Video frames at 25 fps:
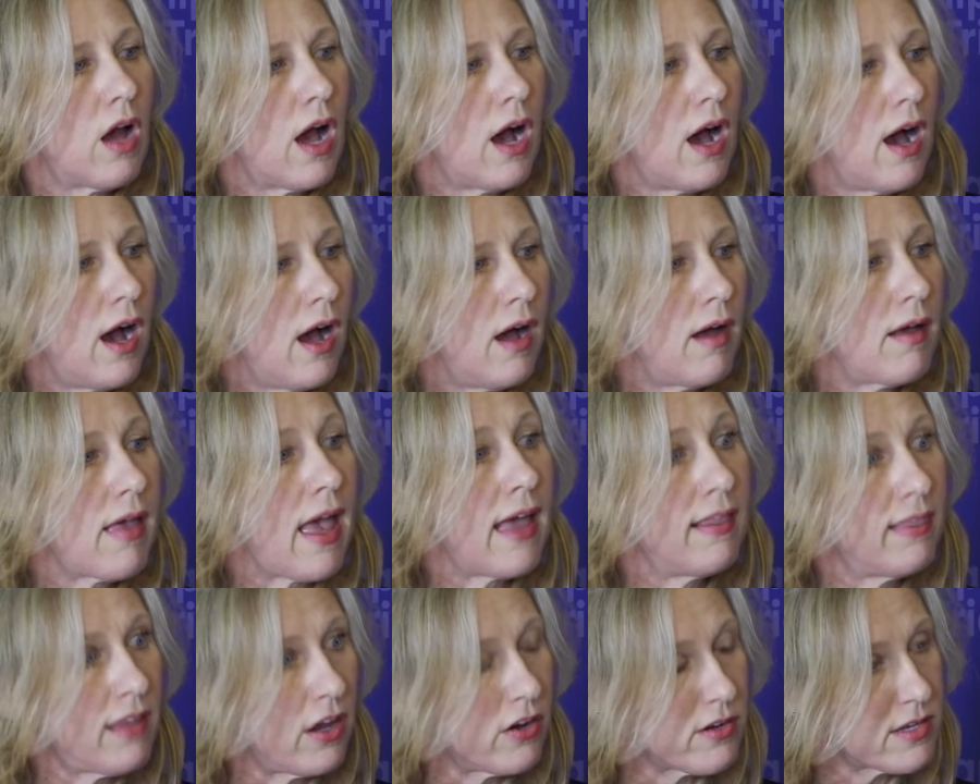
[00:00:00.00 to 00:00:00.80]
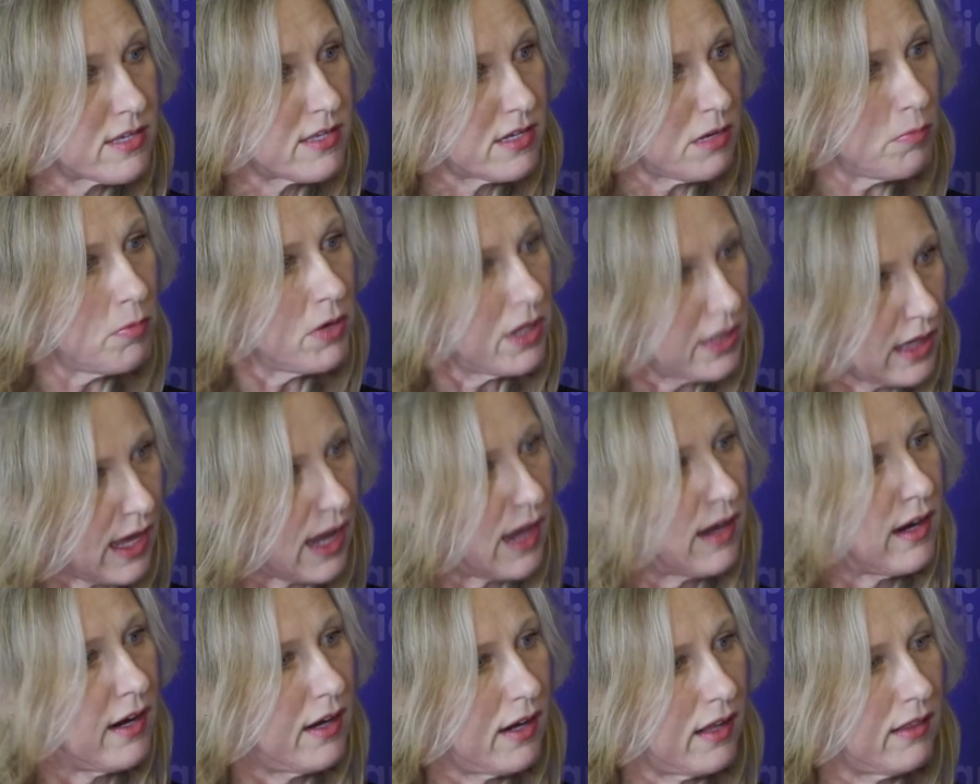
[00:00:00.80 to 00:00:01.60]
and that are
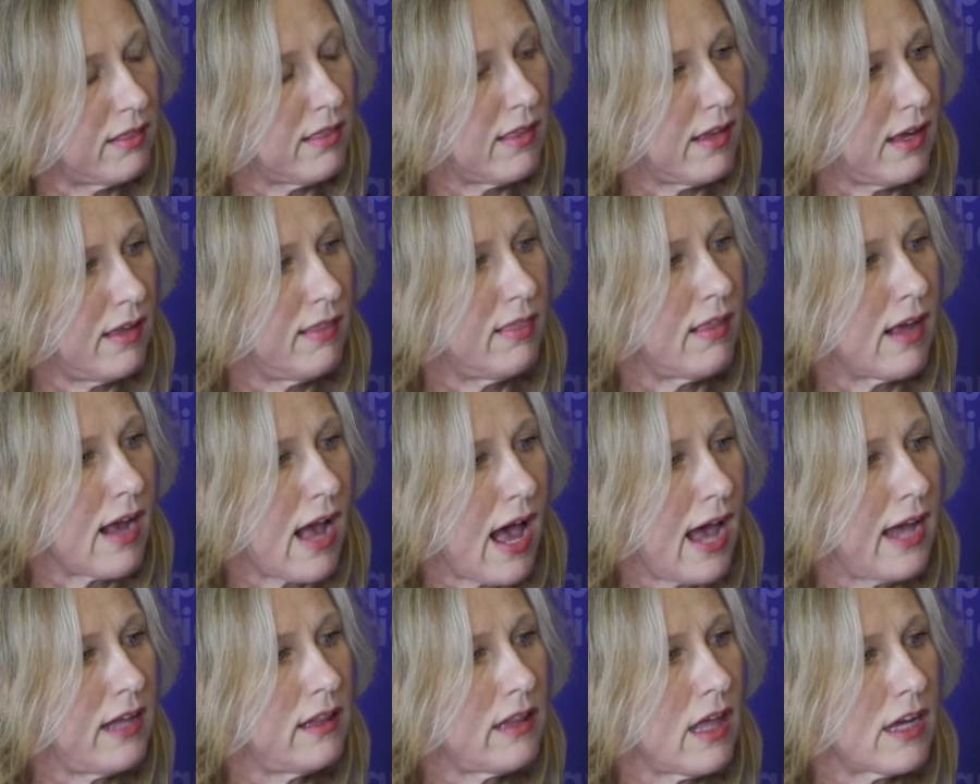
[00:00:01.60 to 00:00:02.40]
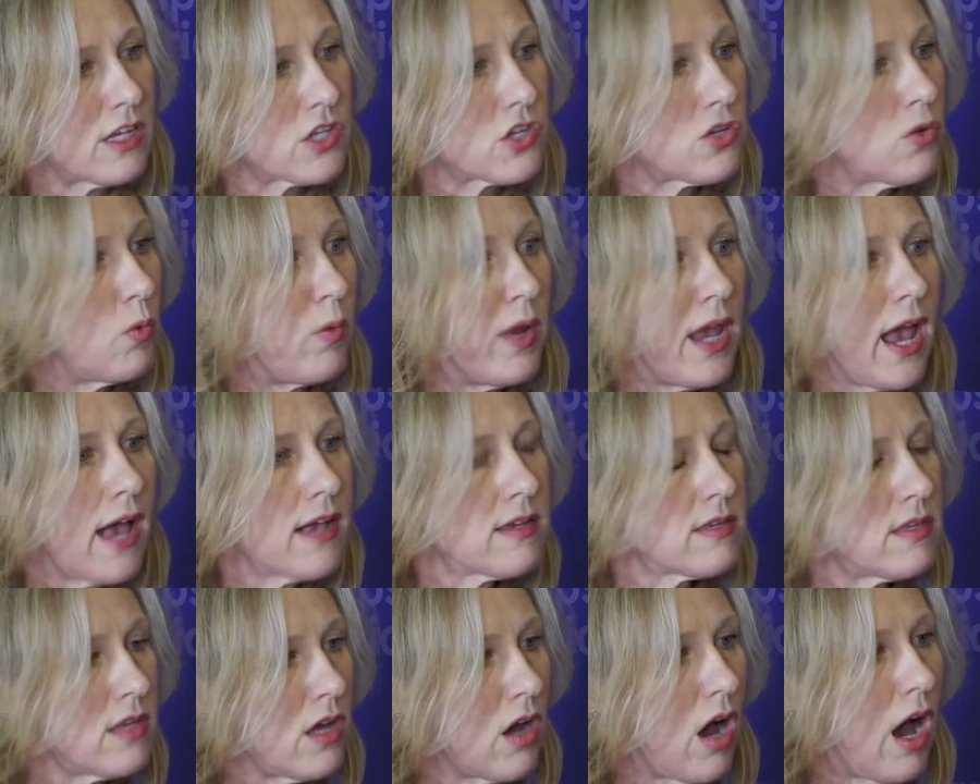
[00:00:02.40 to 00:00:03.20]
stipulated in the guidelines. So we
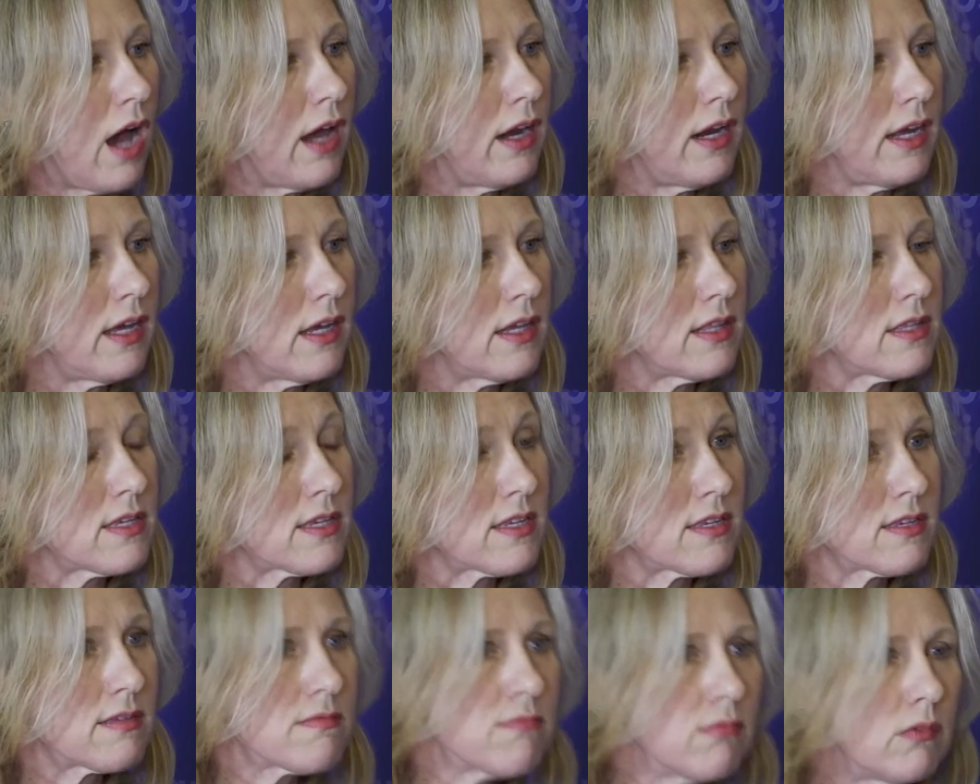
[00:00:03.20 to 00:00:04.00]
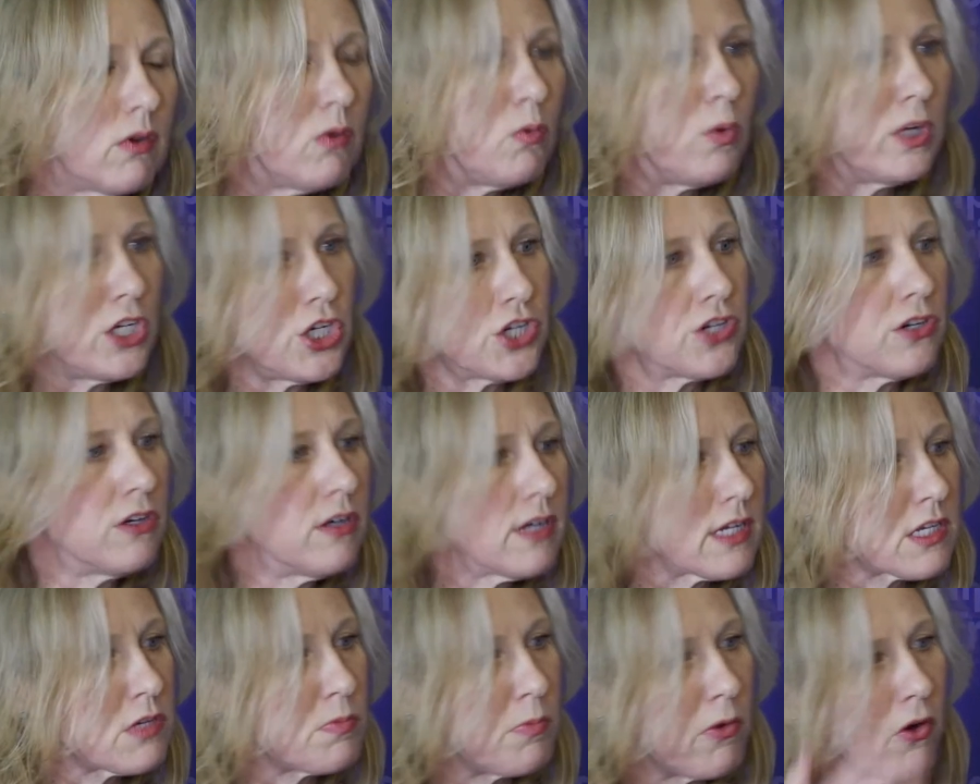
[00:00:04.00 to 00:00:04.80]
asked the audience, well, what's your
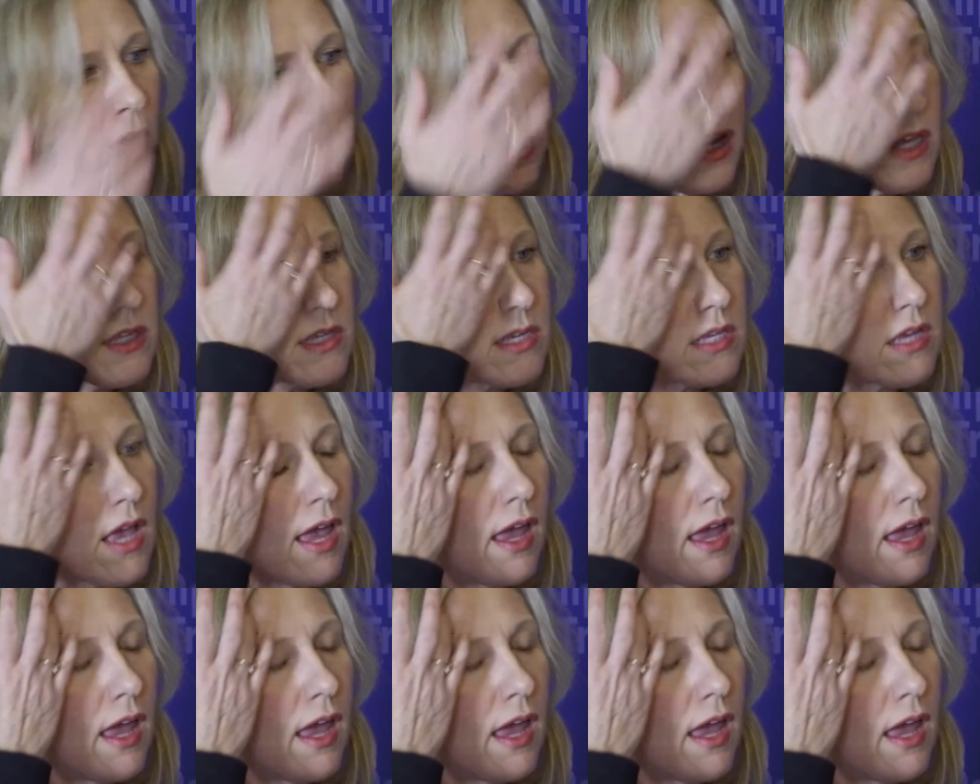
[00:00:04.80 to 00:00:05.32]
experience?